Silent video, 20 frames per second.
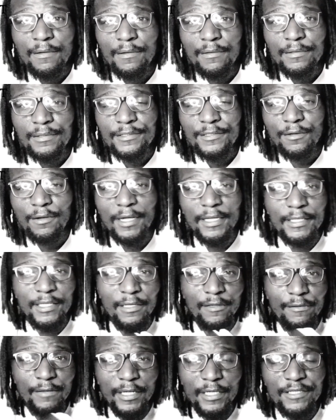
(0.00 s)
So I
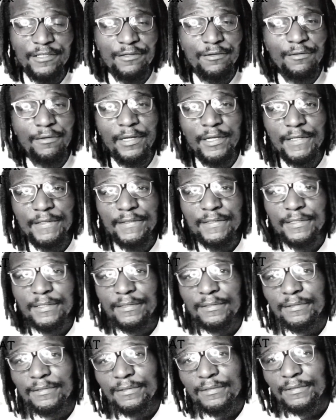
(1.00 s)
did restaurants,
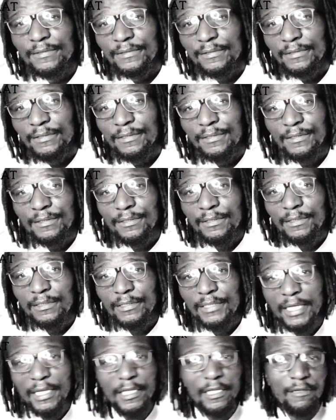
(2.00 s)

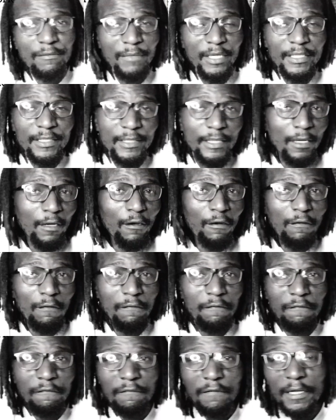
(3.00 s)
taking
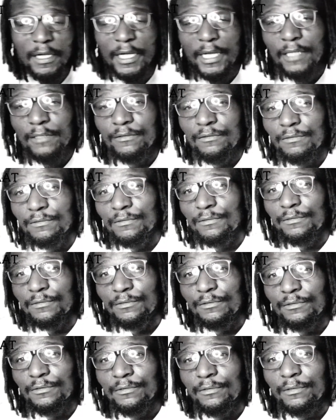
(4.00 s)
myself
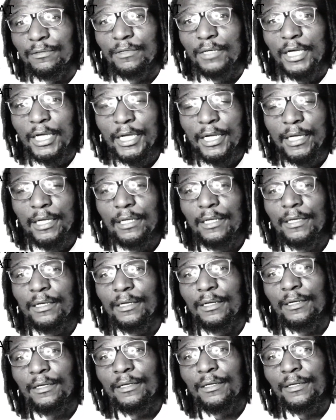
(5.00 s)
to
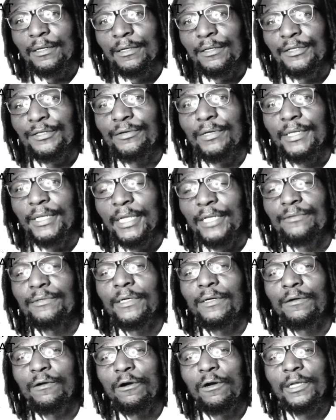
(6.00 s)
a
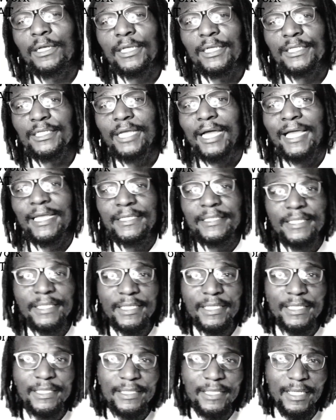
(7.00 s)
network college, IT
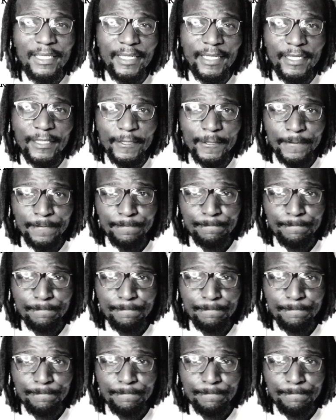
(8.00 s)
intellect.